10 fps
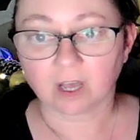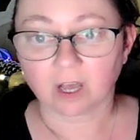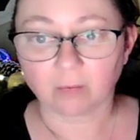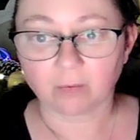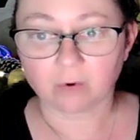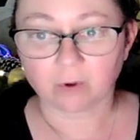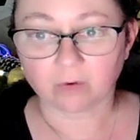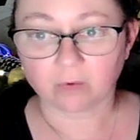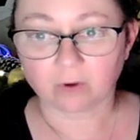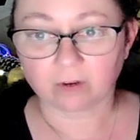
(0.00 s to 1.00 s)
a
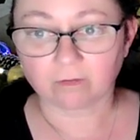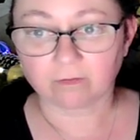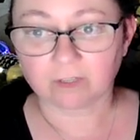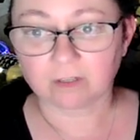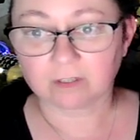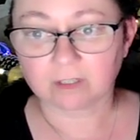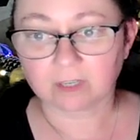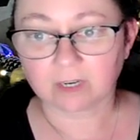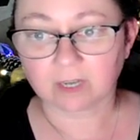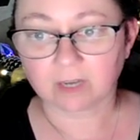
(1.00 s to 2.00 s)
point where it feels that
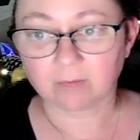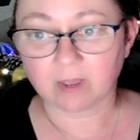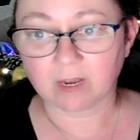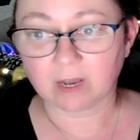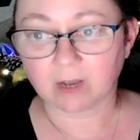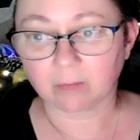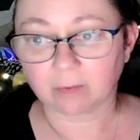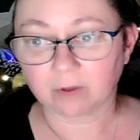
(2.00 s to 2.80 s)
it had made up